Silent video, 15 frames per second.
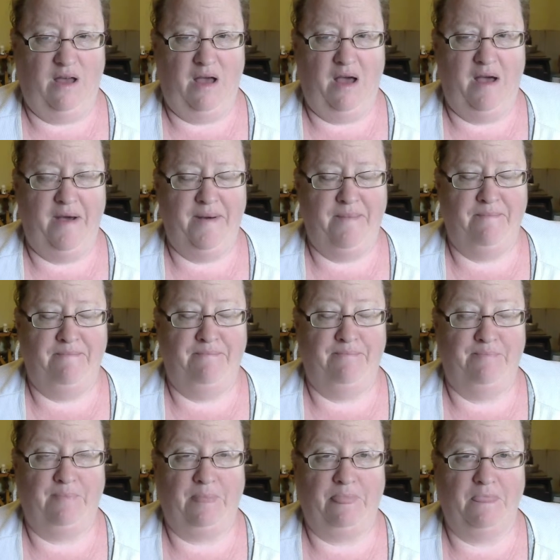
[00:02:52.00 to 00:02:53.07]

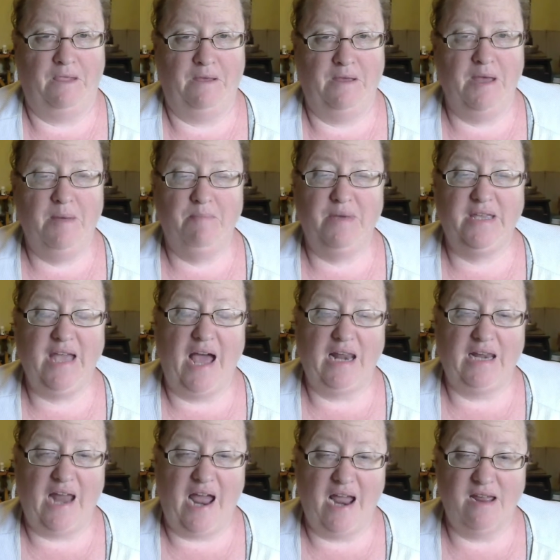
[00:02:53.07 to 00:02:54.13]
But yeah,
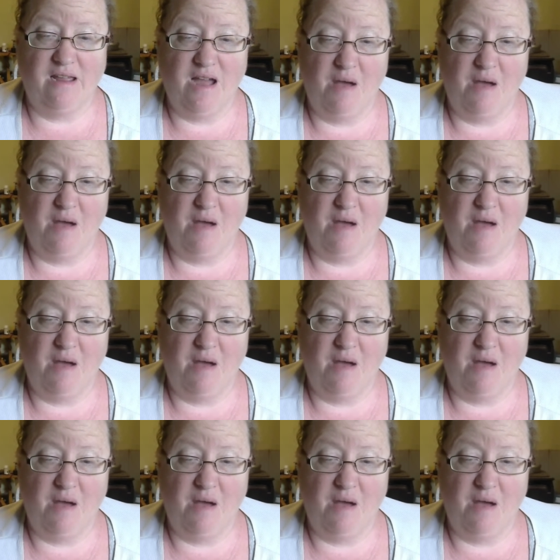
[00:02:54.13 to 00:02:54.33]
like,